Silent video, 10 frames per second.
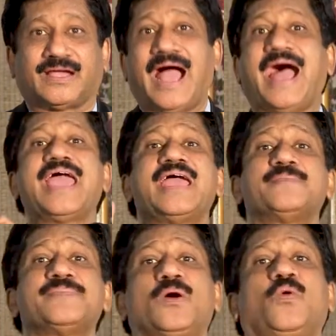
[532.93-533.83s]
I
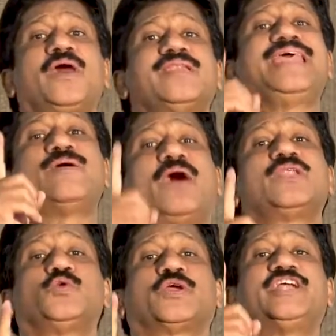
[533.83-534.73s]
am the only
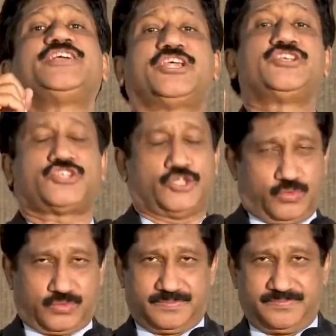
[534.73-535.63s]
one who can teach you,